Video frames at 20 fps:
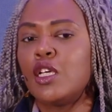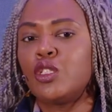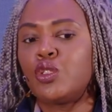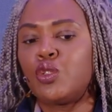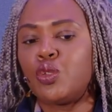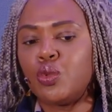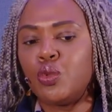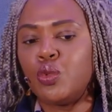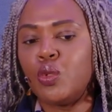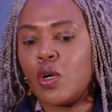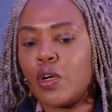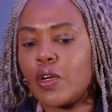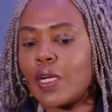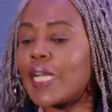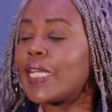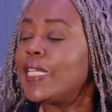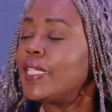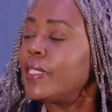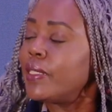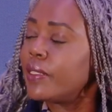to
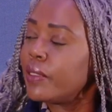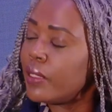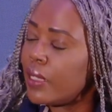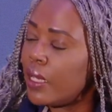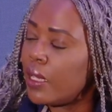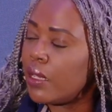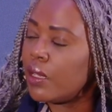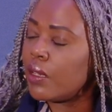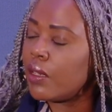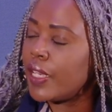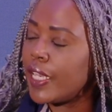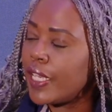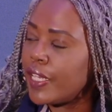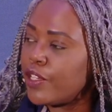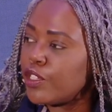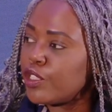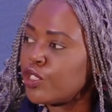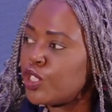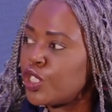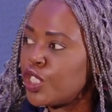clean
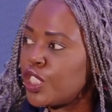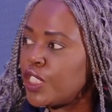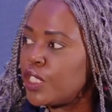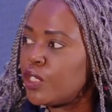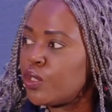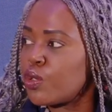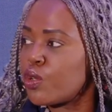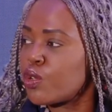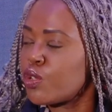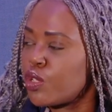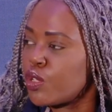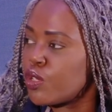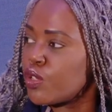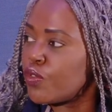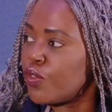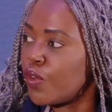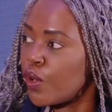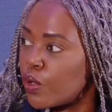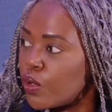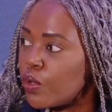energy sources
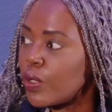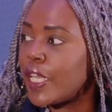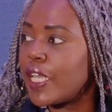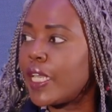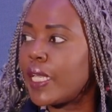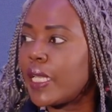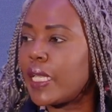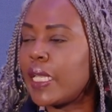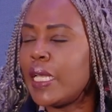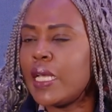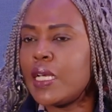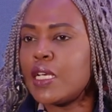for cooking.